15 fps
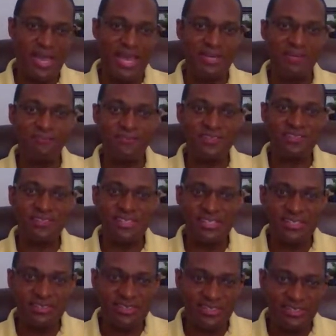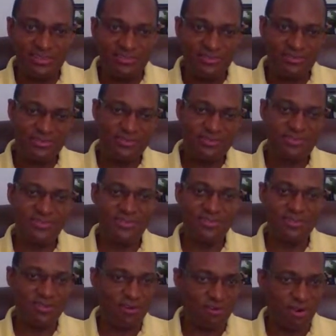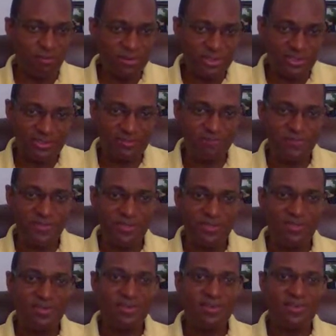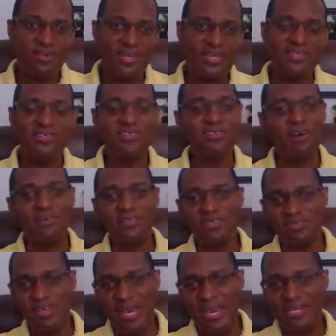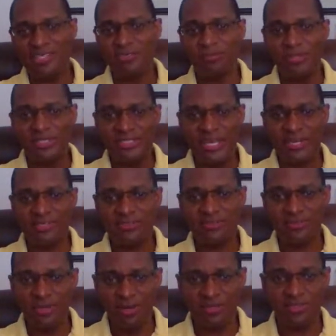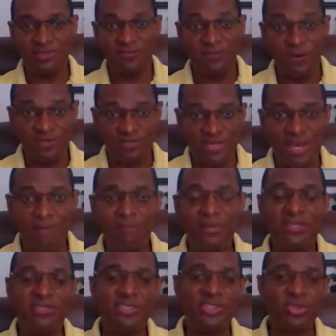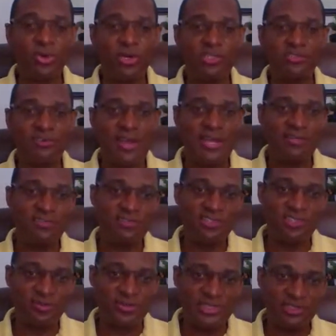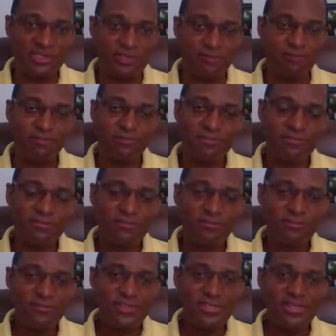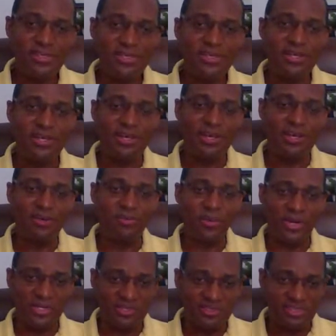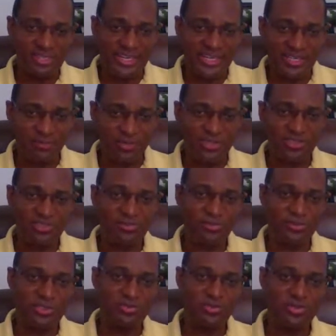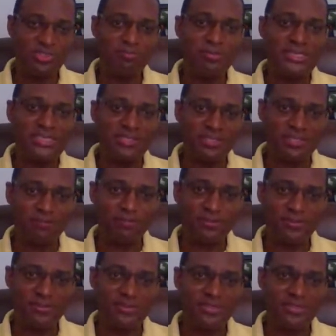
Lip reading: and facilitate corruption. It is not designed to protect us. For example, in the George Wright situation, where this lady was beaten up,